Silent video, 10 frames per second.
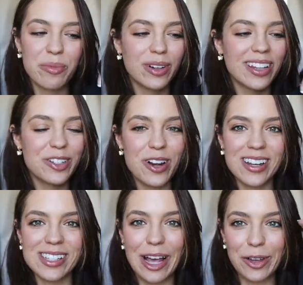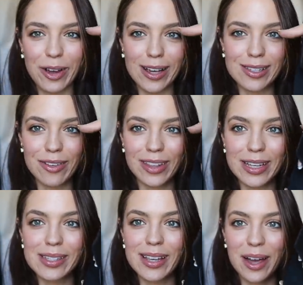I'm really trying to sell you guys on
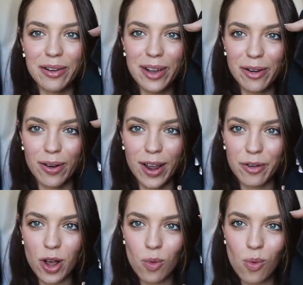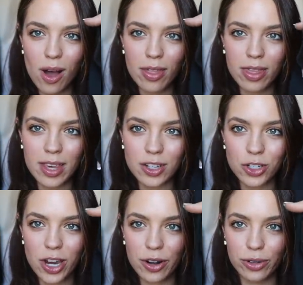these. I don't know. I don't know what the
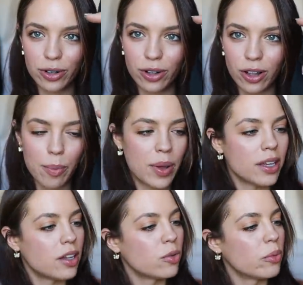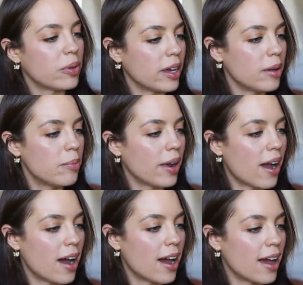general opinion will be, but
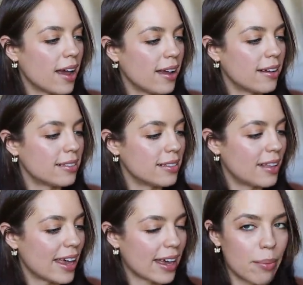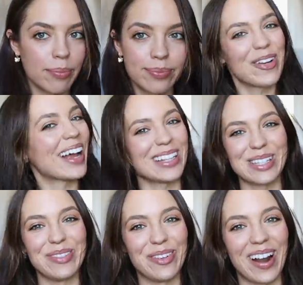I like them. We got
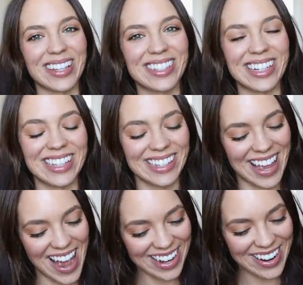some low-rise jeans. I